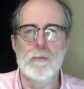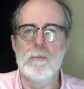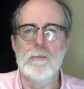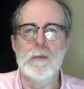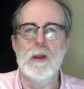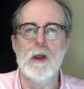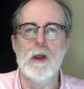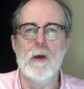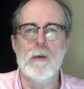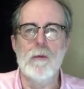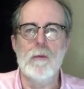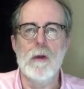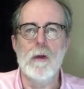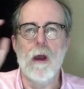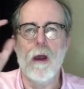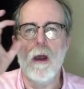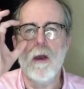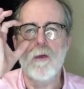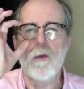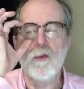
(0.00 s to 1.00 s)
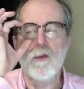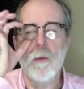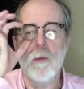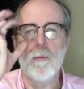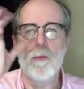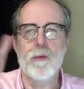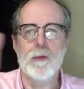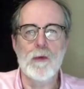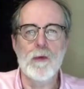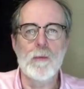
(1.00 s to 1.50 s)

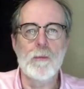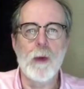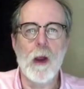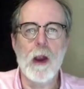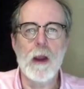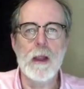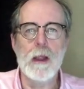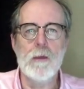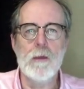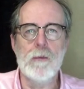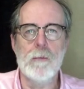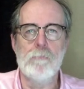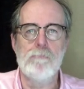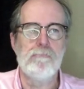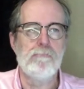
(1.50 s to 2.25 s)
third-party